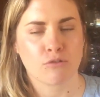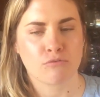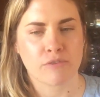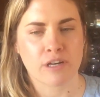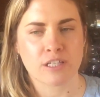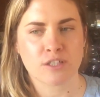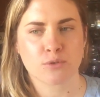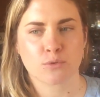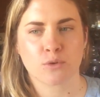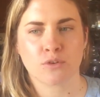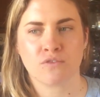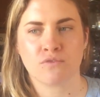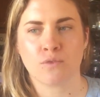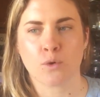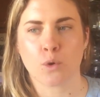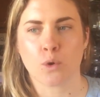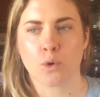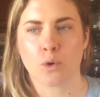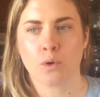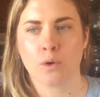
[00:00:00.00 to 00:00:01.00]
ritual
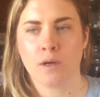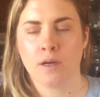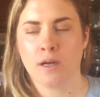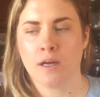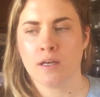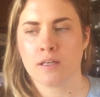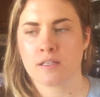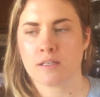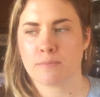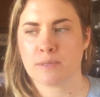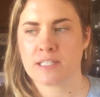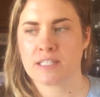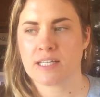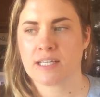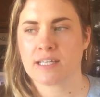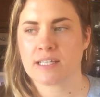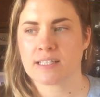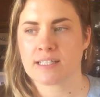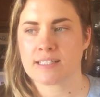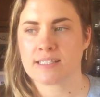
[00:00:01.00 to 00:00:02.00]
for the
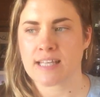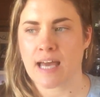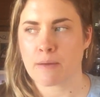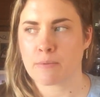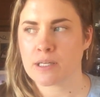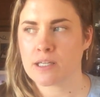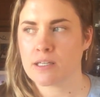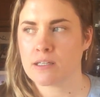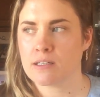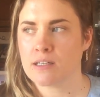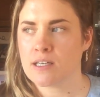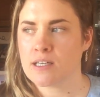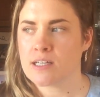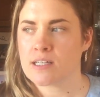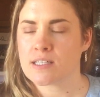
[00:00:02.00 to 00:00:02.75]
particular Sabbath,